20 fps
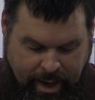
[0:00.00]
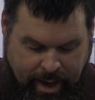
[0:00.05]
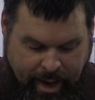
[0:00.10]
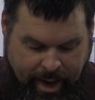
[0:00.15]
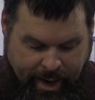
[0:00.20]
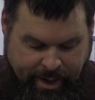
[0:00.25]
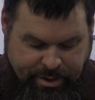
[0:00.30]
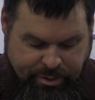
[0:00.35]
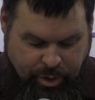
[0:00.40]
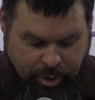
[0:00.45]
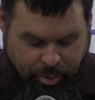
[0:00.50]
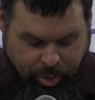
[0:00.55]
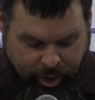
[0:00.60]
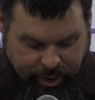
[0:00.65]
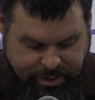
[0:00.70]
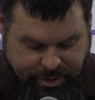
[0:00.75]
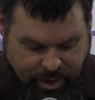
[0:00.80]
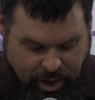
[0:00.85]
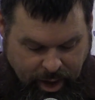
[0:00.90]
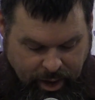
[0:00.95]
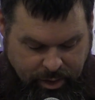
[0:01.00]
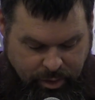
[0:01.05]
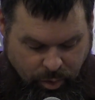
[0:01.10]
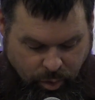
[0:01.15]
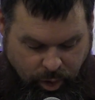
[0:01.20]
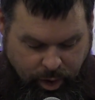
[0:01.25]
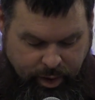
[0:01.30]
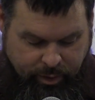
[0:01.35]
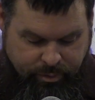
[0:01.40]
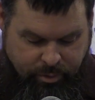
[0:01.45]
As we press on in the
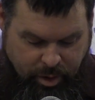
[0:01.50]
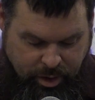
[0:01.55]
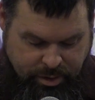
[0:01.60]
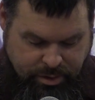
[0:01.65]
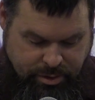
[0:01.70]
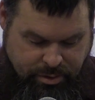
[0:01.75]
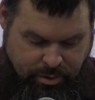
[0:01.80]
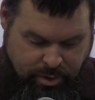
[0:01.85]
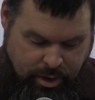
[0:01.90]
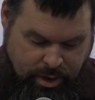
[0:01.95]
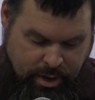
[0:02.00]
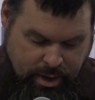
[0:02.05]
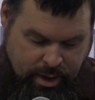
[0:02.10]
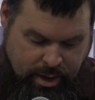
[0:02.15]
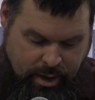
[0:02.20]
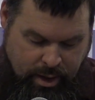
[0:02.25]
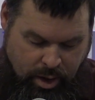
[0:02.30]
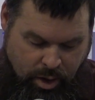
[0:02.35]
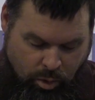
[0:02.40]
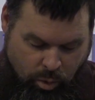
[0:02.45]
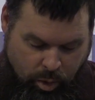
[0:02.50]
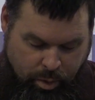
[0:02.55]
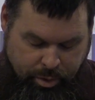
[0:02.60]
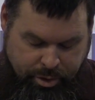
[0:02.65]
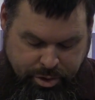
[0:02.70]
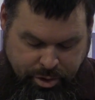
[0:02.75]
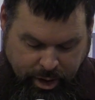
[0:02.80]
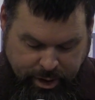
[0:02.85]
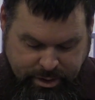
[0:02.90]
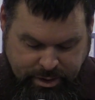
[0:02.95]
work of ministry, we
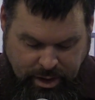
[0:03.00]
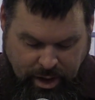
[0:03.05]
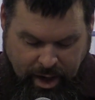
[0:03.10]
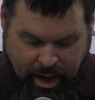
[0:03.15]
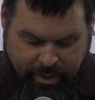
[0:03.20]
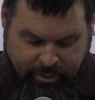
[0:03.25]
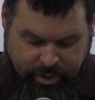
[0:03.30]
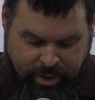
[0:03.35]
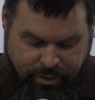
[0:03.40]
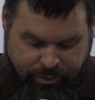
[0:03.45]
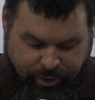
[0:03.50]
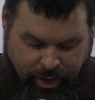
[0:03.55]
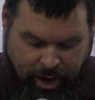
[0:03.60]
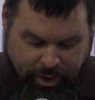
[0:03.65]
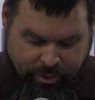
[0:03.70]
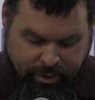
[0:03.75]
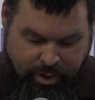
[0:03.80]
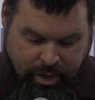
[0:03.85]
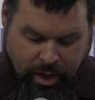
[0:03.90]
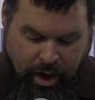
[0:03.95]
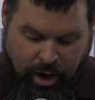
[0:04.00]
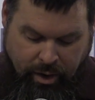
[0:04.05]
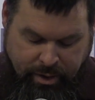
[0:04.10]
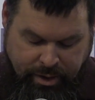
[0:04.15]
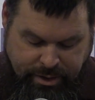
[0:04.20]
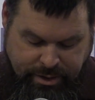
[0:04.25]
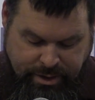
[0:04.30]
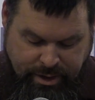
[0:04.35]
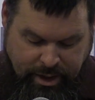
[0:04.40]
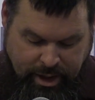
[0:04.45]
will trust our Heavenly Father to guard
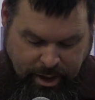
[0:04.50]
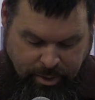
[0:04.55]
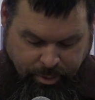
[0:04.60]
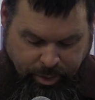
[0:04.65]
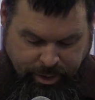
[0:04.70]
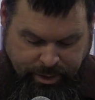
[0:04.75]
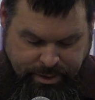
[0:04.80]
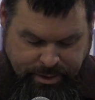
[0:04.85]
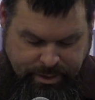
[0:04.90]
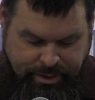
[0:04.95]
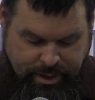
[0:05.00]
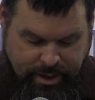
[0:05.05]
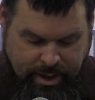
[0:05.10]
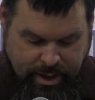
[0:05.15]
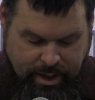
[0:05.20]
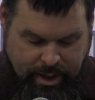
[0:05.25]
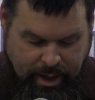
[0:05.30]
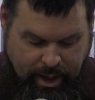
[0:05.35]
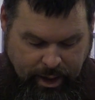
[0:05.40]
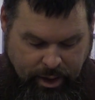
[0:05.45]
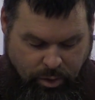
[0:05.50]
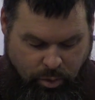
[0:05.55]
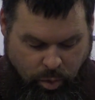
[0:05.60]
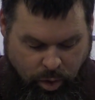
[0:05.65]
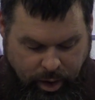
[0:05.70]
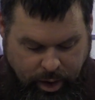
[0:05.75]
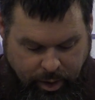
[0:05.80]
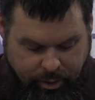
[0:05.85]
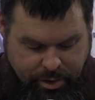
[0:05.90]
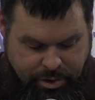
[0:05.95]
us and keep us and to
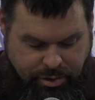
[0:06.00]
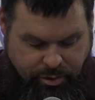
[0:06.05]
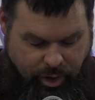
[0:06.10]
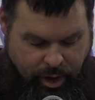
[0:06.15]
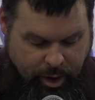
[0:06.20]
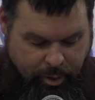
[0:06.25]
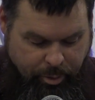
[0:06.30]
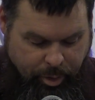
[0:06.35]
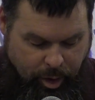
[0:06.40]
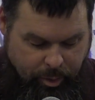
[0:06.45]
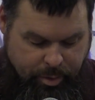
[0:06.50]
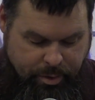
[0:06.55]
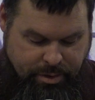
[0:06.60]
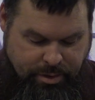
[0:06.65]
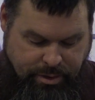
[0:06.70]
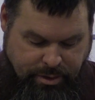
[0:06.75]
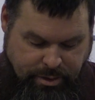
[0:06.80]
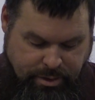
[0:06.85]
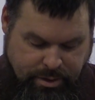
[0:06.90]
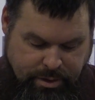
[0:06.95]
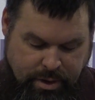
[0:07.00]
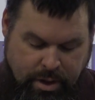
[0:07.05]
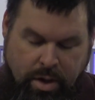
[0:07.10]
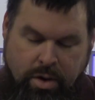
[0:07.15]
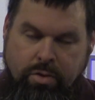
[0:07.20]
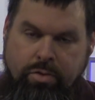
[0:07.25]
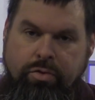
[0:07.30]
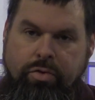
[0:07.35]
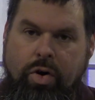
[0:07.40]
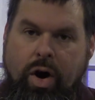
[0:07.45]
work out His greater purposes
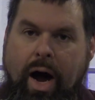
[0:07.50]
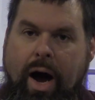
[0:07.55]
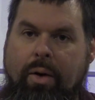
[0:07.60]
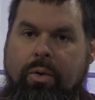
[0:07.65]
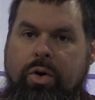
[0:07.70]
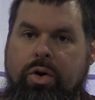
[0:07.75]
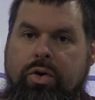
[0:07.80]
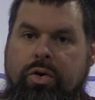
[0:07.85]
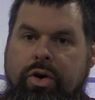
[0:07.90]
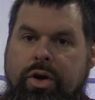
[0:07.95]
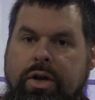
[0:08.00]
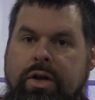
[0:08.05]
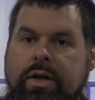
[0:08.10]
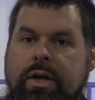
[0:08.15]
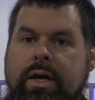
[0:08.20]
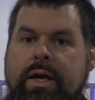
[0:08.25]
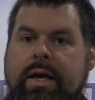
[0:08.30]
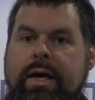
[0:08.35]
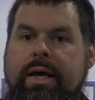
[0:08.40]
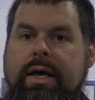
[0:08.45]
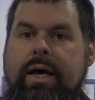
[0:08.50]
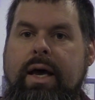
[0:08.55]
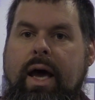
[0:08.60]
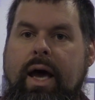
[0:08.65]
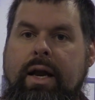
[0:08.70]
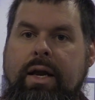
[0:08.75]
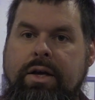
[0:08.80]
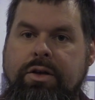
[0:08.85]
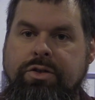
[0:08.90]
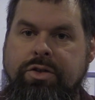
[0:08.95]
for our good
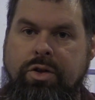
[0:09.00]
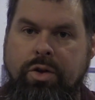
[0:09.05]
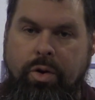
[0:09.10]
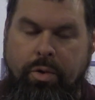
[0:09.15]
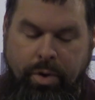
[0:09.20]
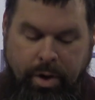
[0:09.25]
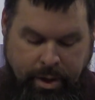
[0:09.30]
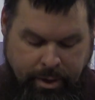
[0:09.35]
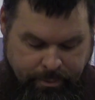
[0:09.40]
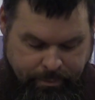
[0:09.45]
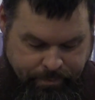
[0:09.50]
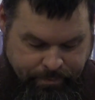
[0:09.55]
and His glory.